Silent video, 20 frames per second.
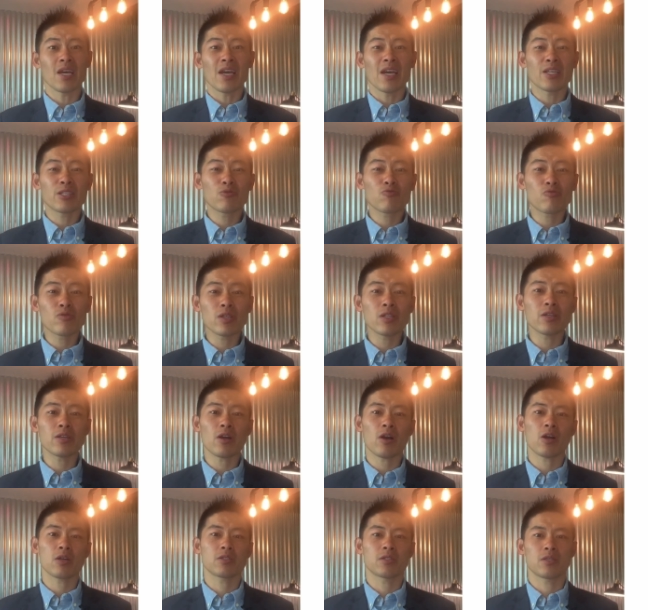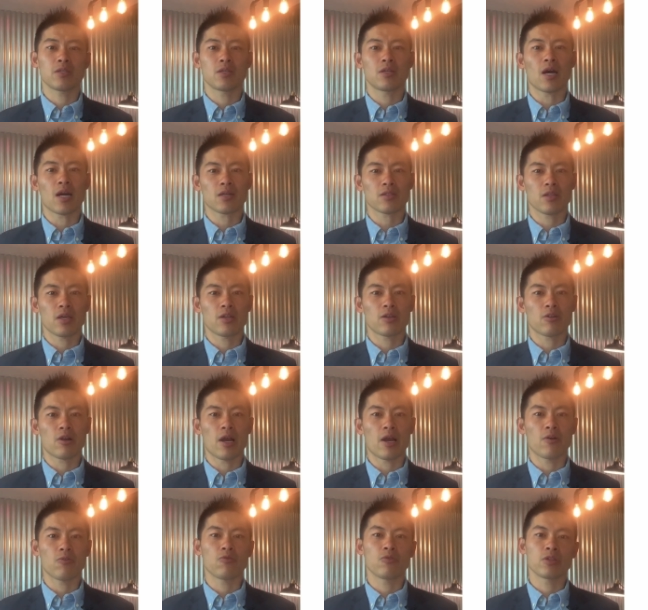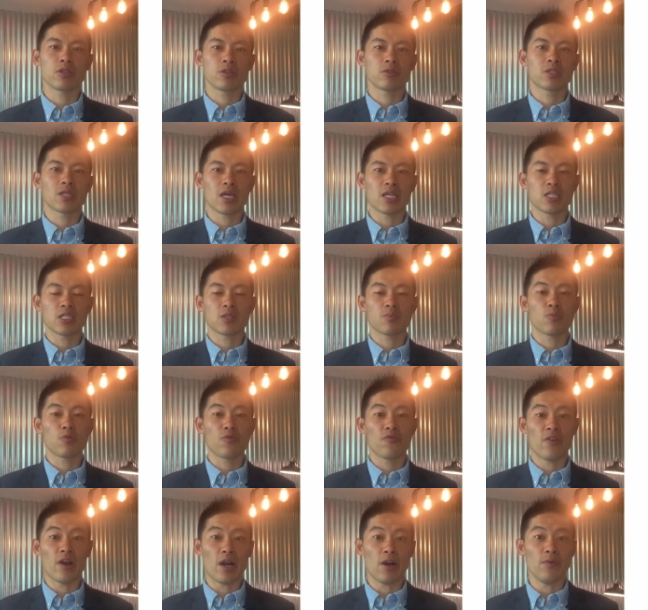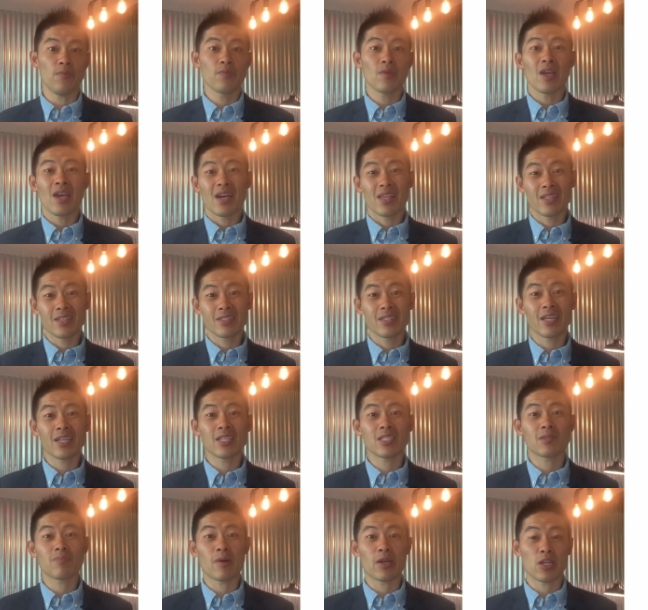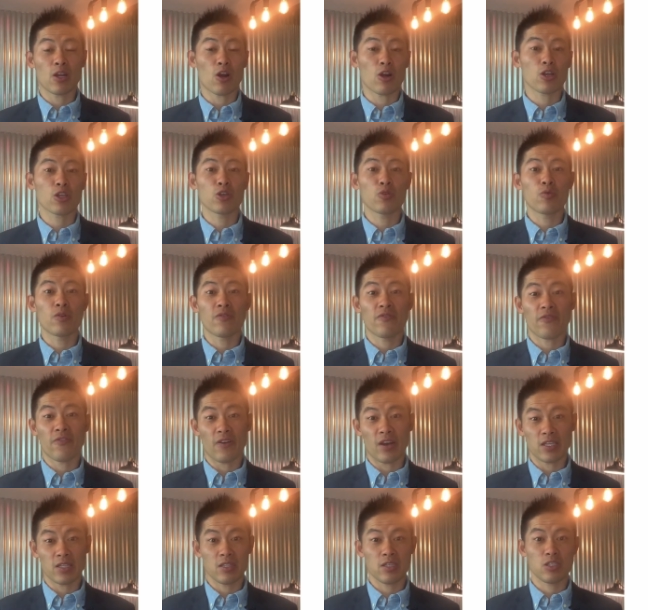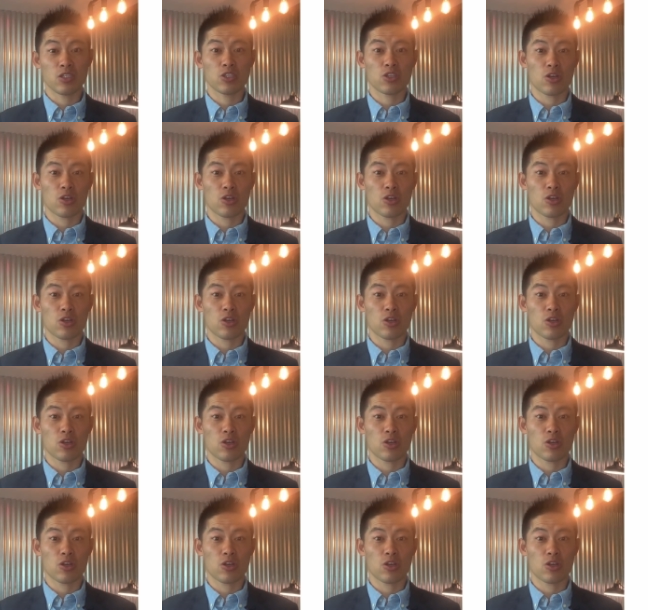it's really hard to deduct later on when the tenants move out, and the tenants might argue and fight these